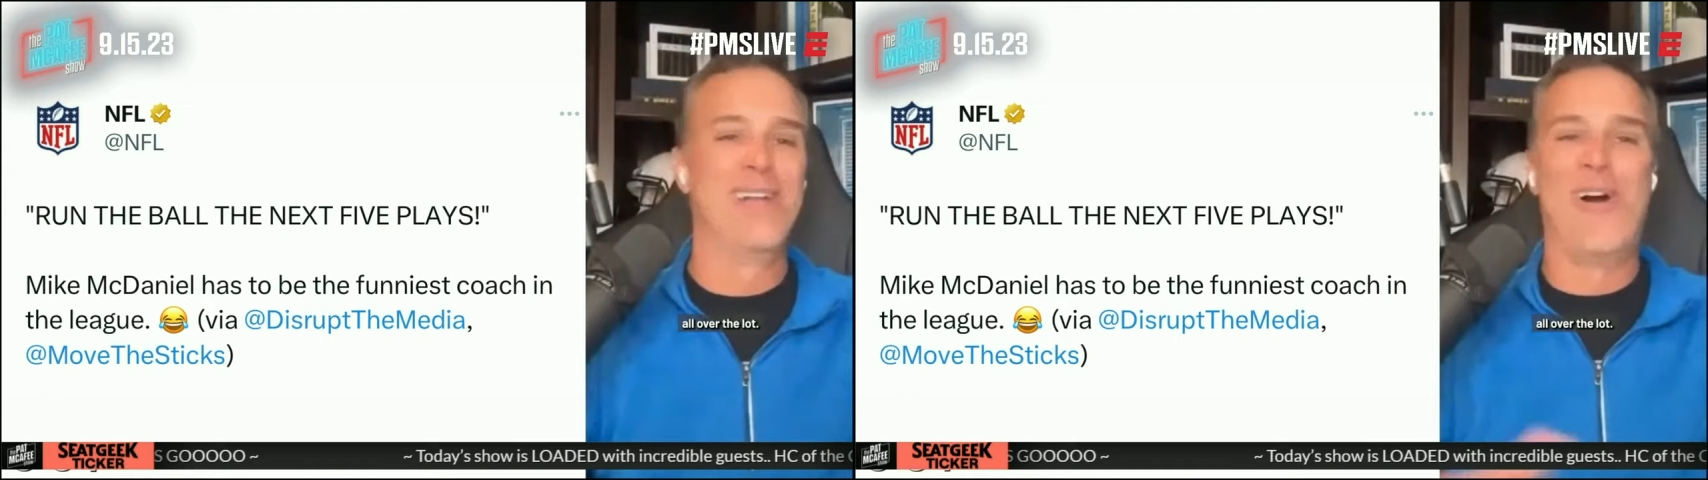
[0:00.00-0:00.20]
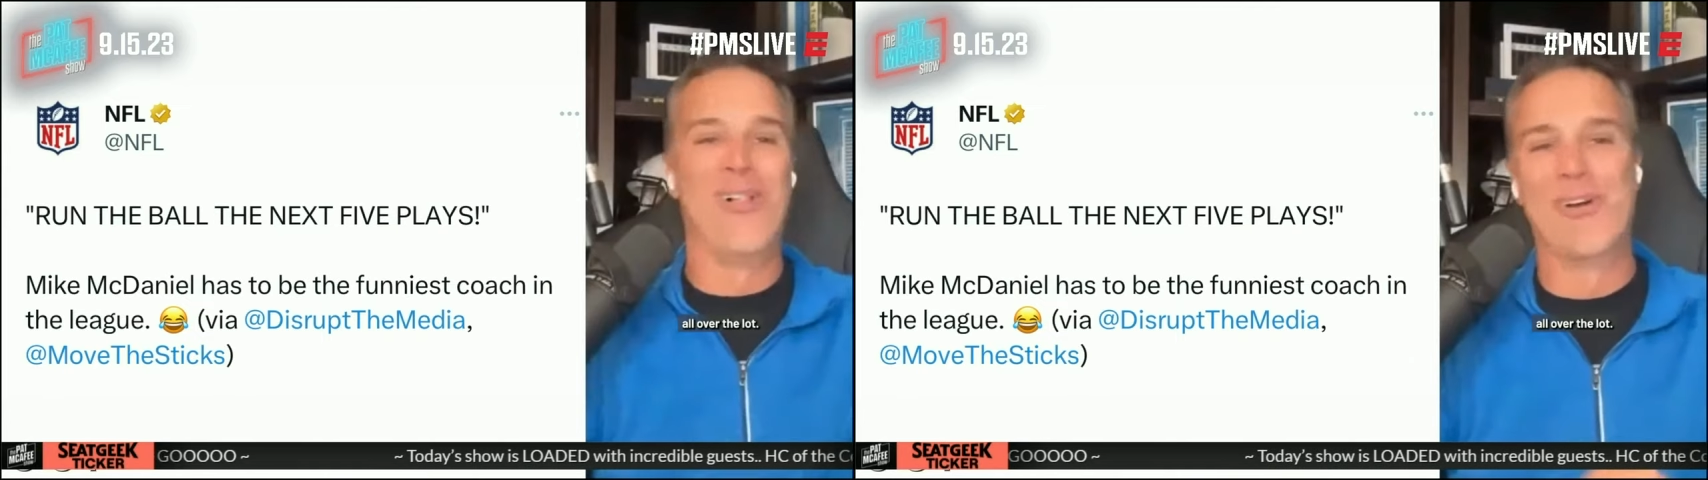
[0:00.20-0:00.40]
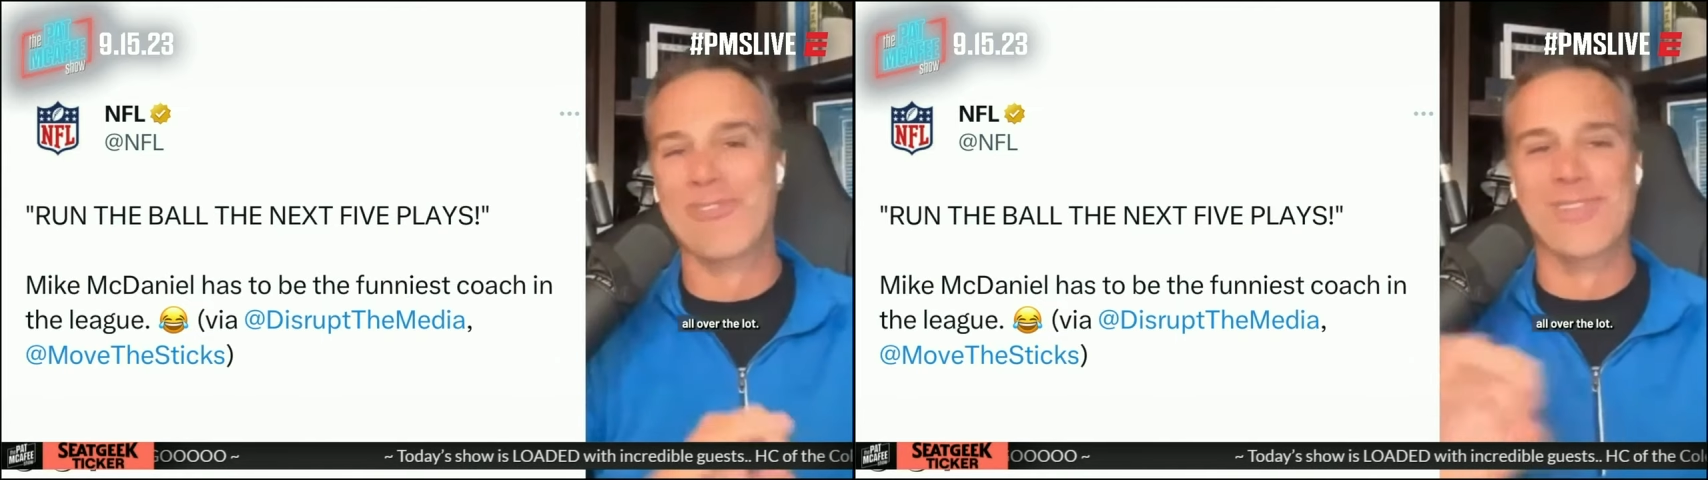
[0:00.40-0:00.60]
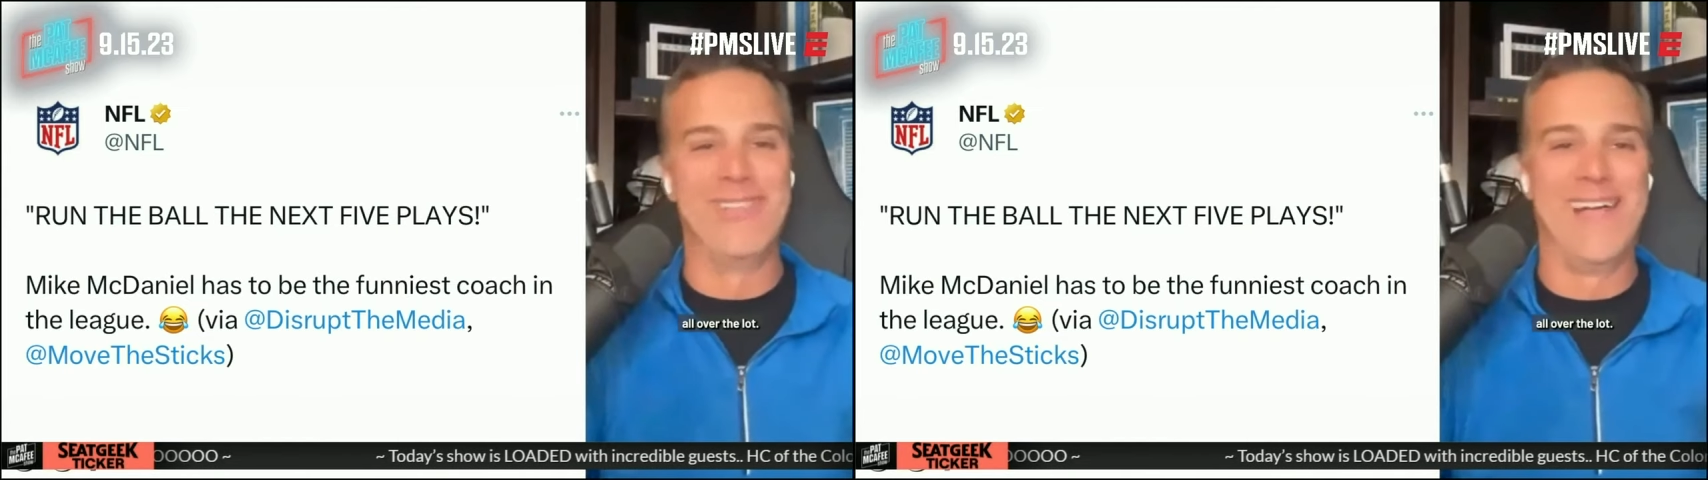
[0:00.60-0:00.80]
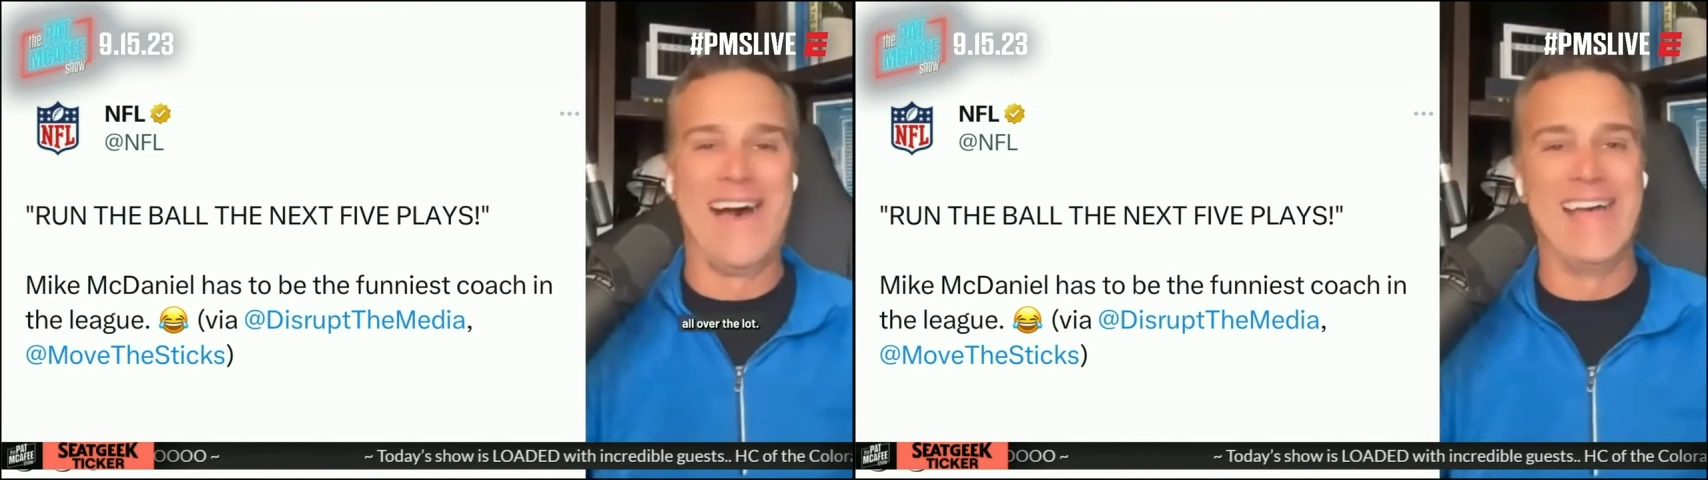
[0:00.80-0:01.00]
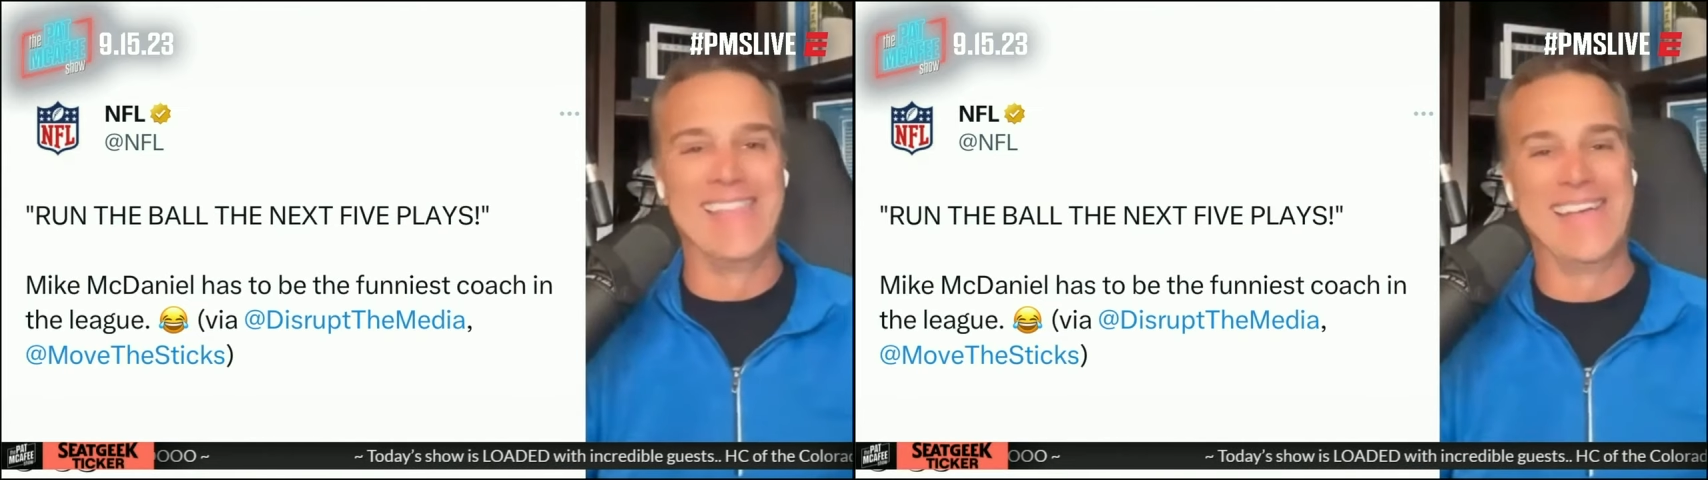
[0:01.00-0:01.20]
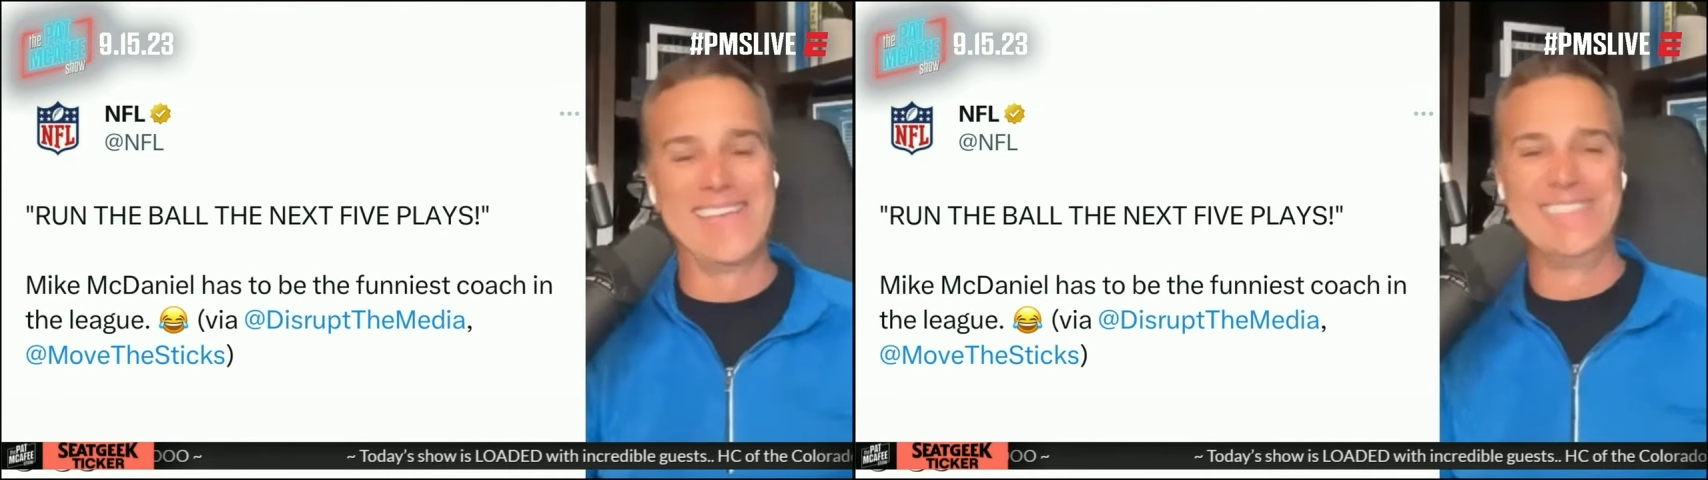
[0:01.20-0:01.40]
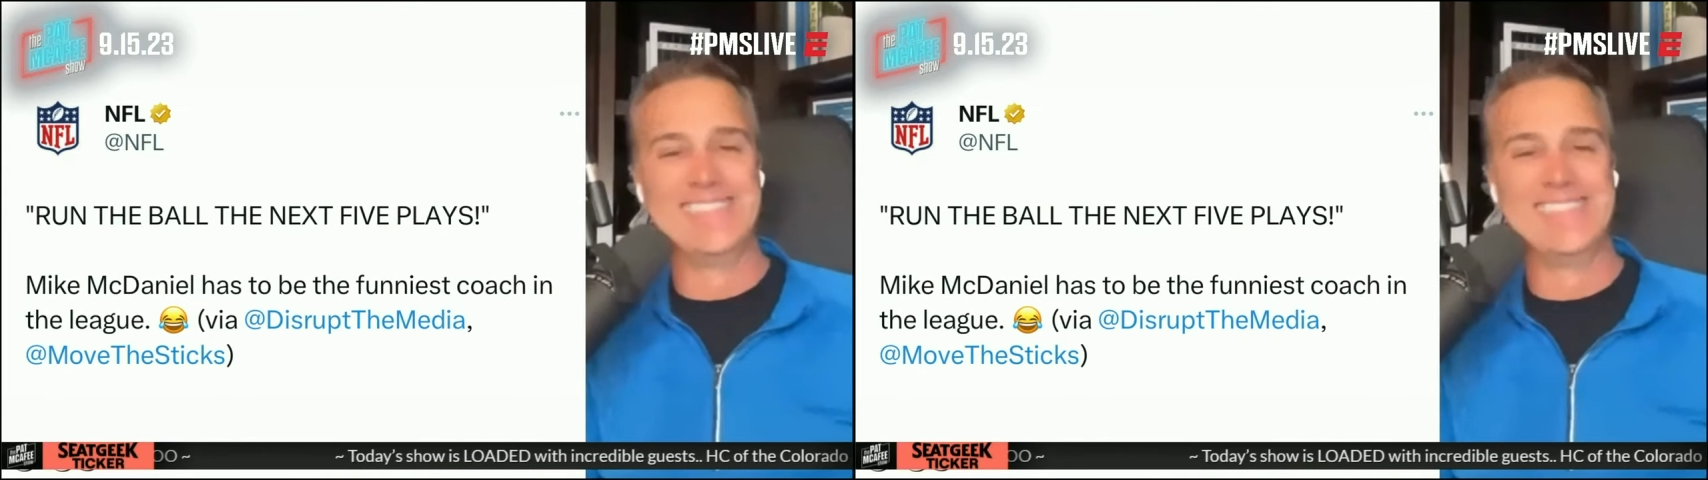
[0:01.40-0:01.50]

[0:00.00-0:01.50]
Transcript: all over the lot. Like he yeah.